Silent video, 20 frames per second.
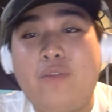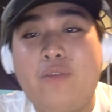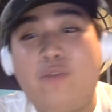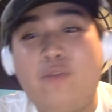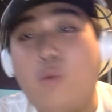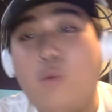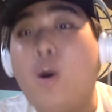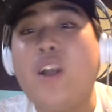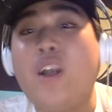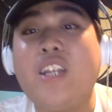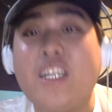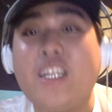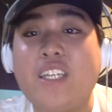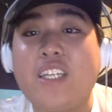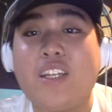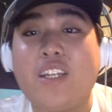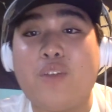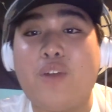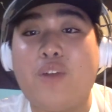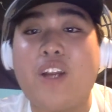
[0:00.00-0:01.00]
one they
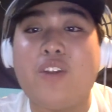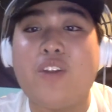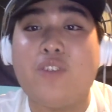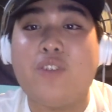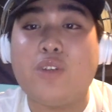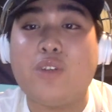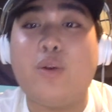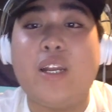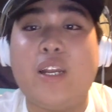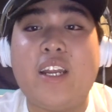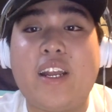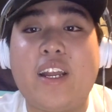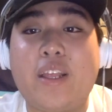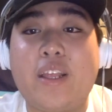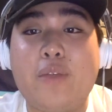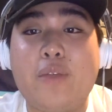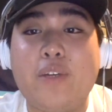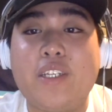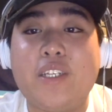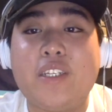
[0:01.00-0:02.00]
set the record for 29
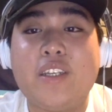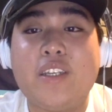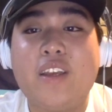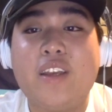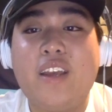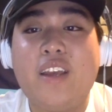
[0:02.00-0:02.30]
threes